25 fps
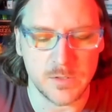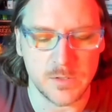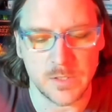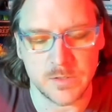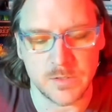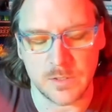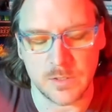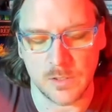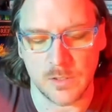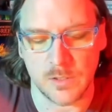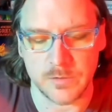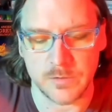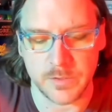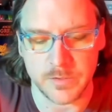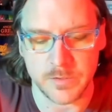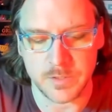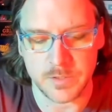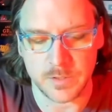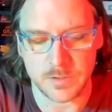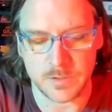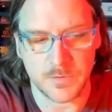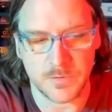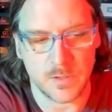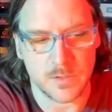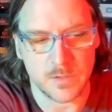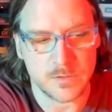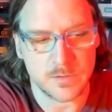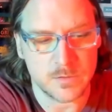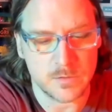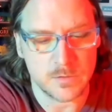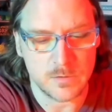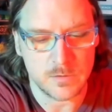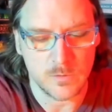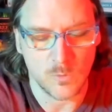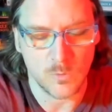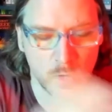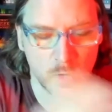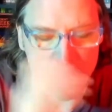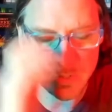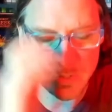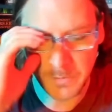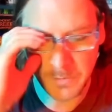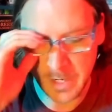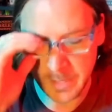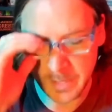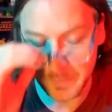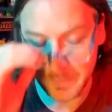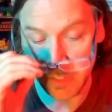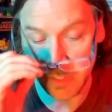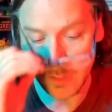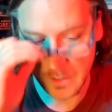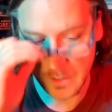you need to learn those things first. What do I mean?